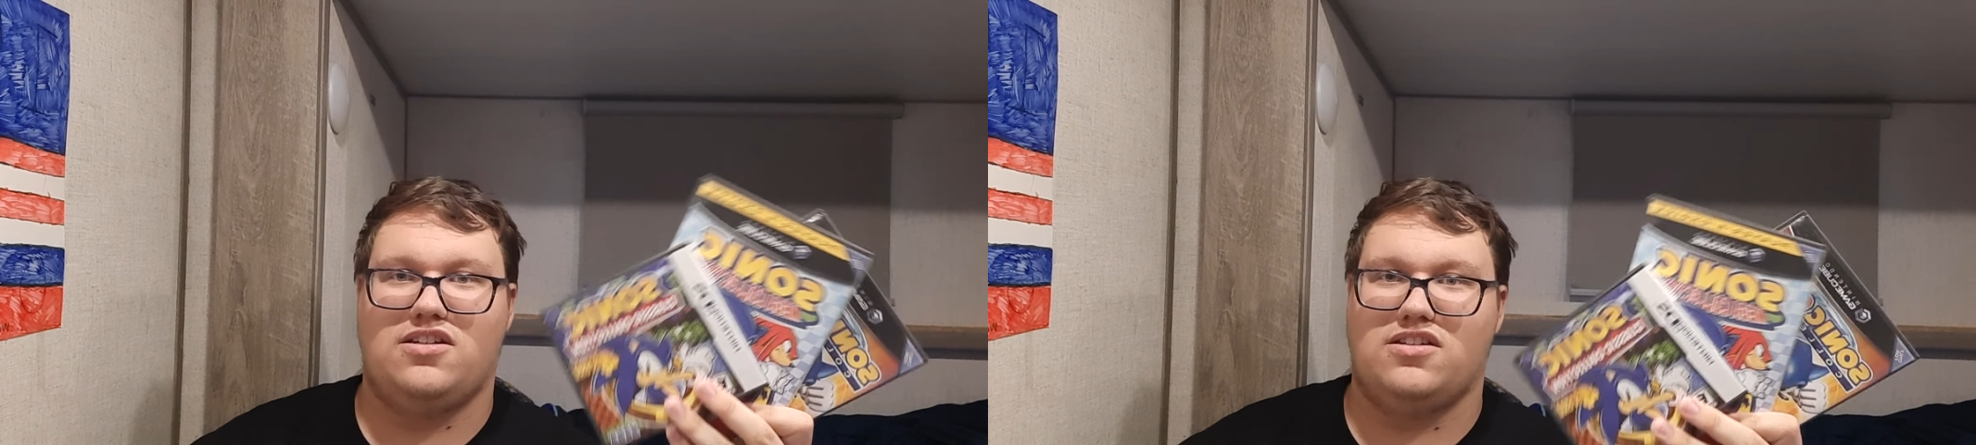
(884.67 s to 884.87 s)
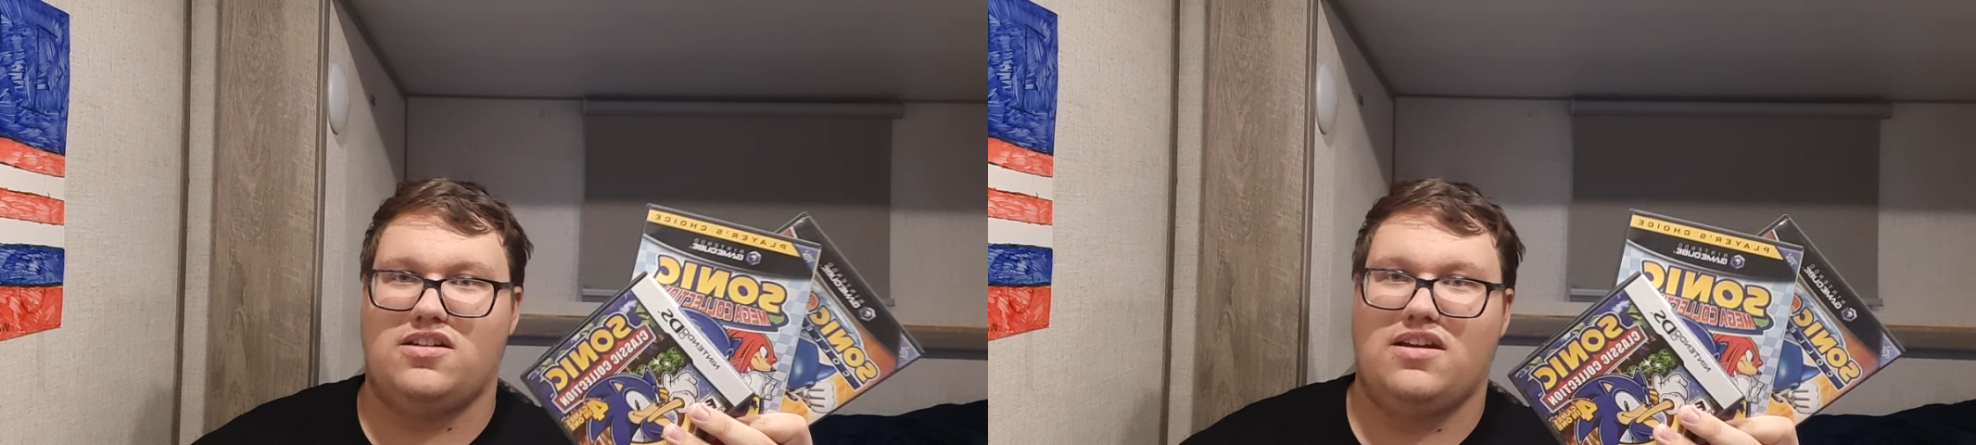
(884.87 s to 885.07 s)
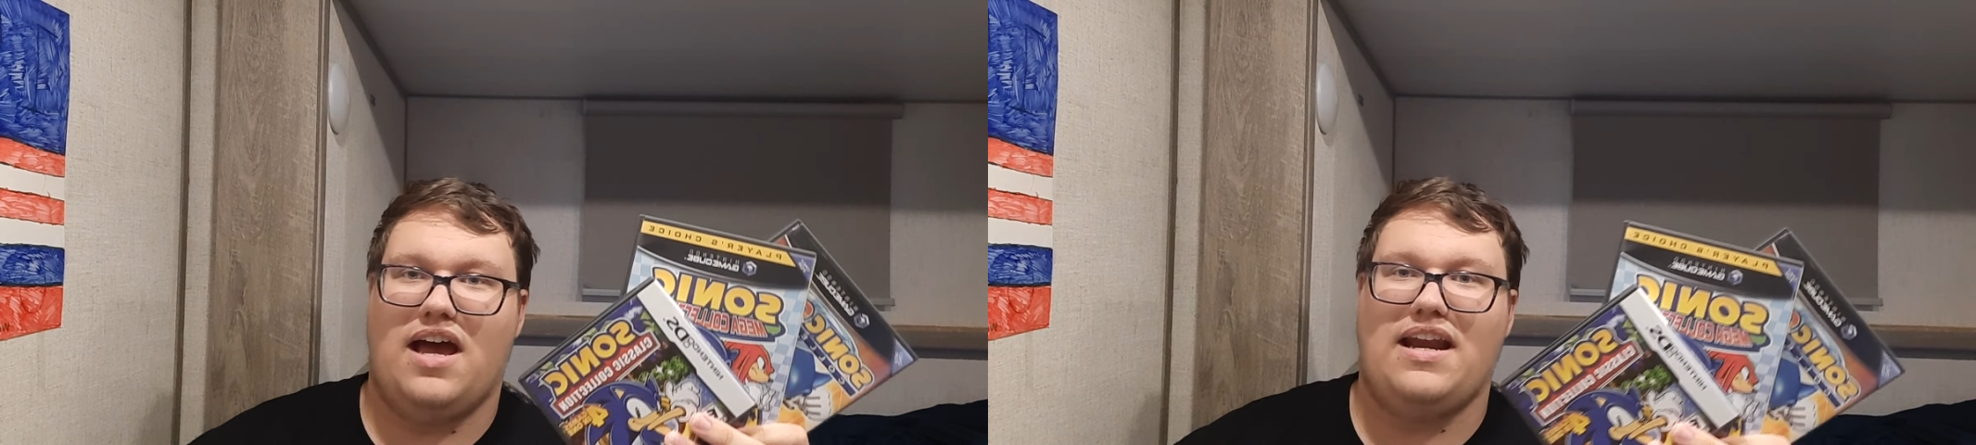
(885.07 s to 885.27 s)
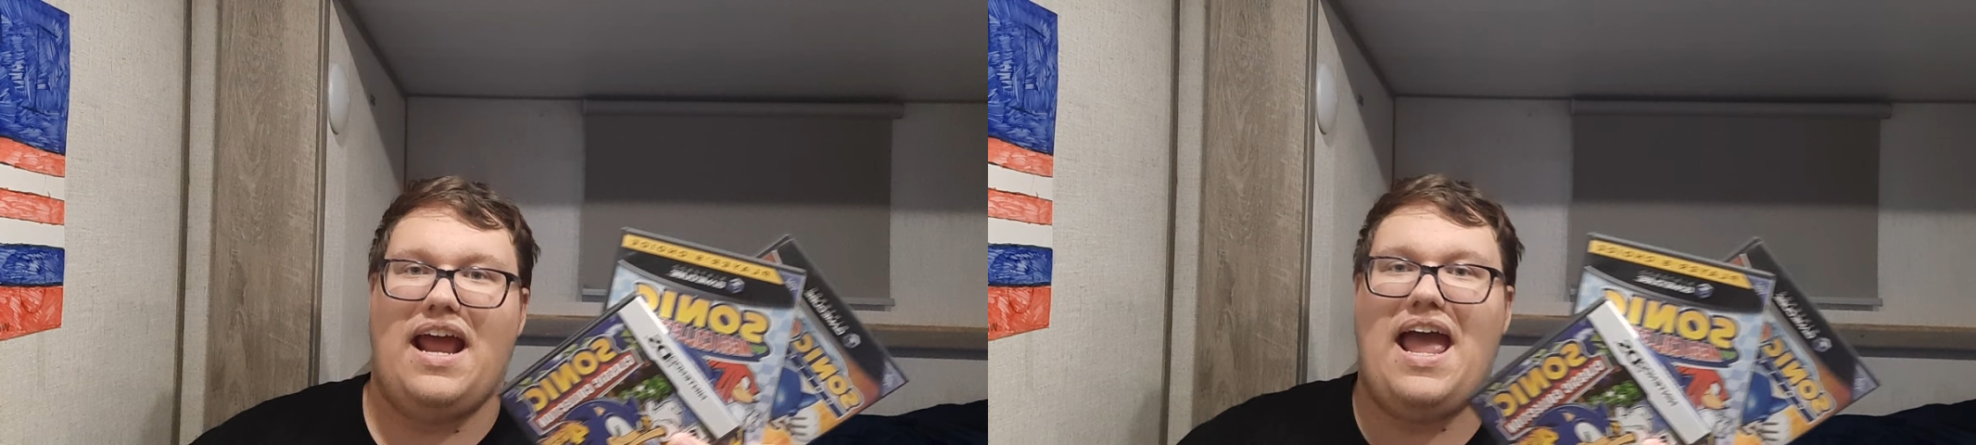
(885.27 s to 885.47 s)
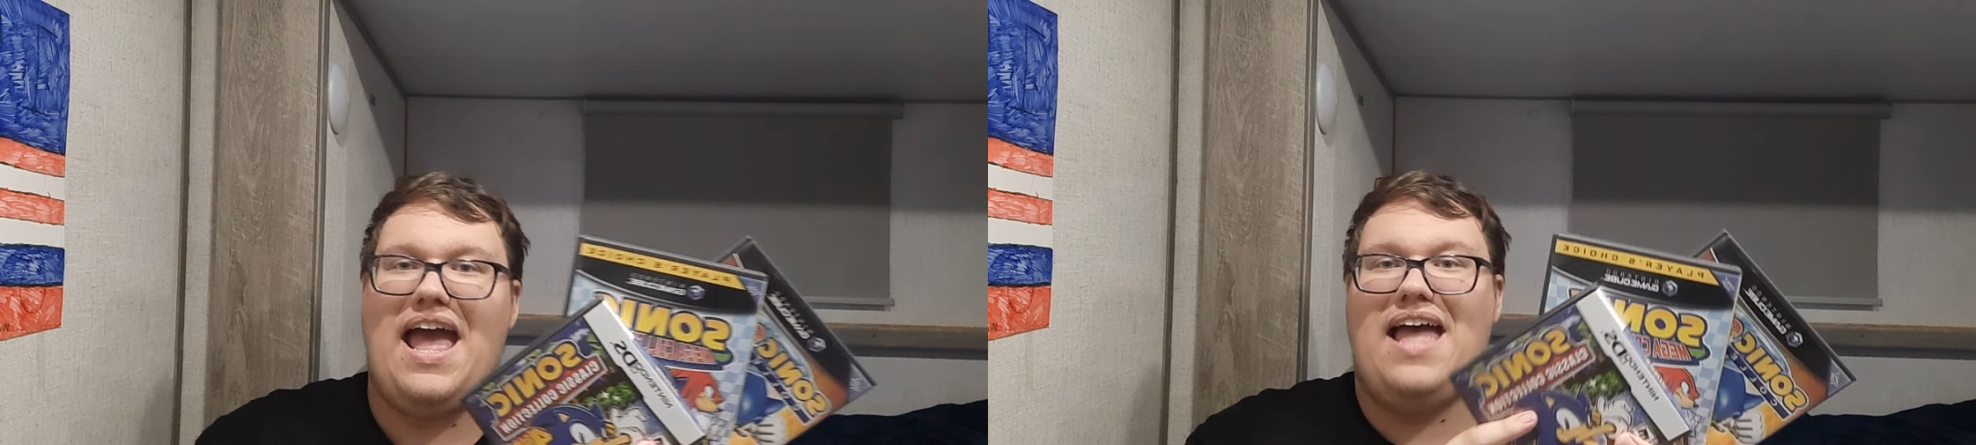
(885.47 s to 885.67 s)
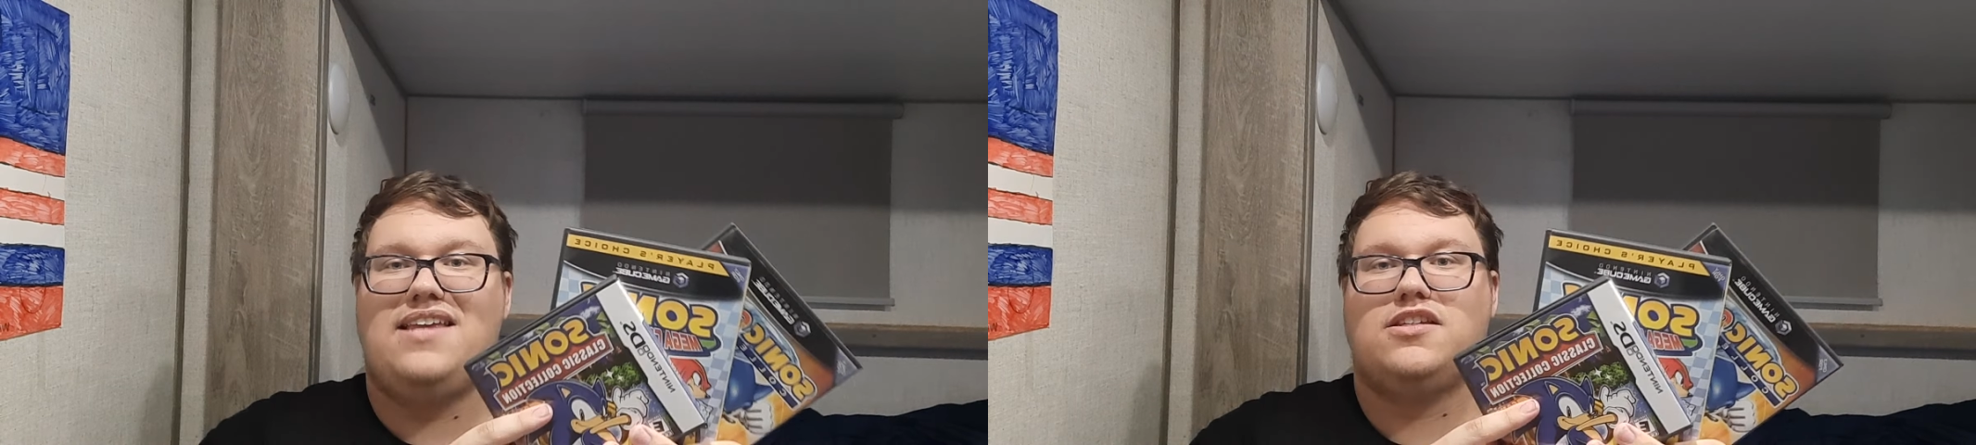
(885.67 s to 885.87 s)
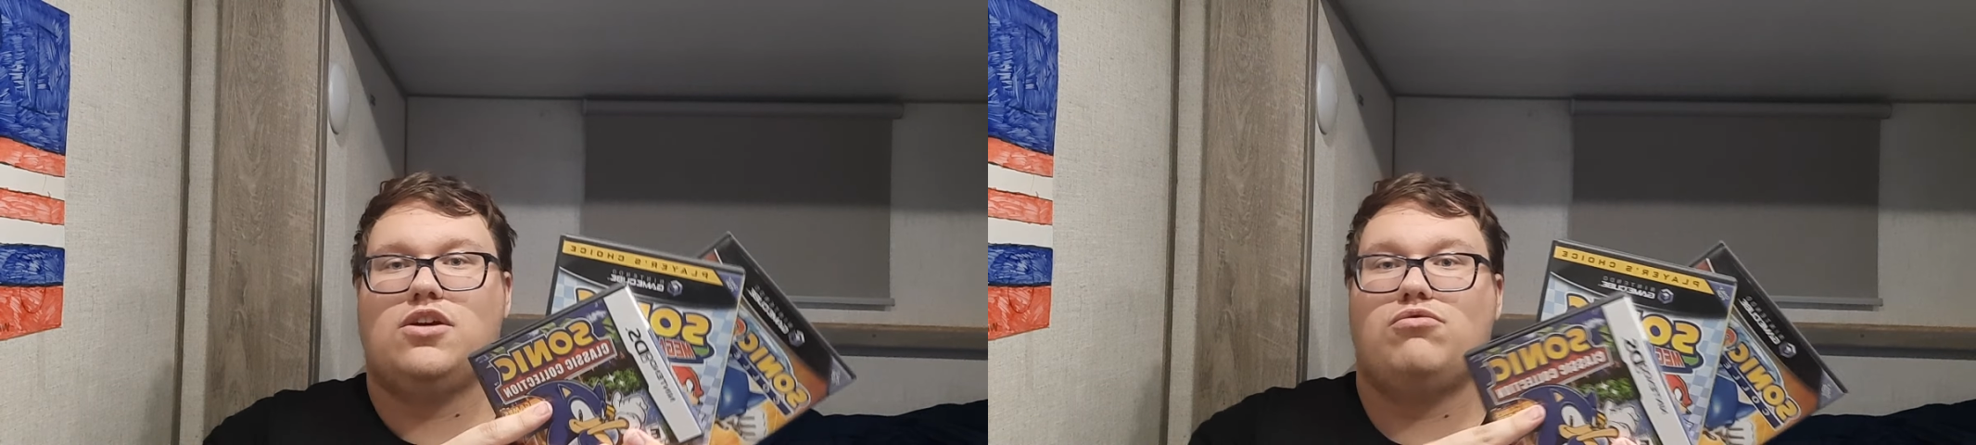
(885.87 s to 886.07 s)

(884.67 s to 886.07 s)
just not as